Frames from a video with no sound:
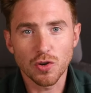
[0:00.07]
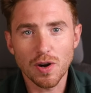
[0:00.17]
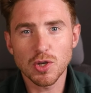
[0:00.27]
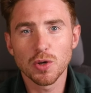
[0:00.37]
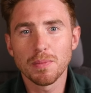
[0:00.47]

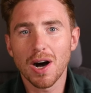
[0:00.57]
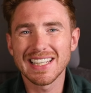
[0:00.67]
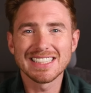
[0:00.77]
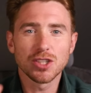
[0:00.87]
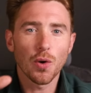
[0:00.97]
crypto
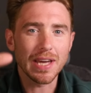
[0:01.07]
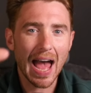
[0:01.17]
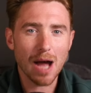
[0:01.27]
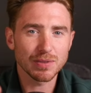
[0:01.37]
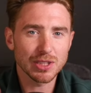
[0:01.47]
market is going
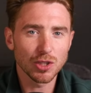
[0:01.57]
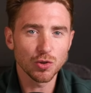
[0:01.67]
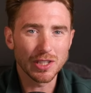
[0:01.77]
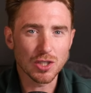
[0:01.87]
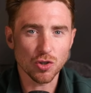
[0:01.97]

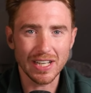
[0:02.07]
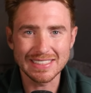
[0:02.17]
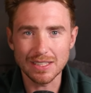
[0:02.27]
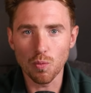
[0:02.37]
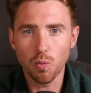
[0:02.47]
absolutely
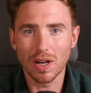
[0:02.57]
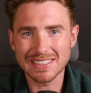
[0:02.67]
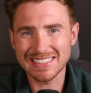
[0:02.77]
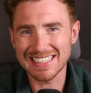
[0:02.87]
crazy once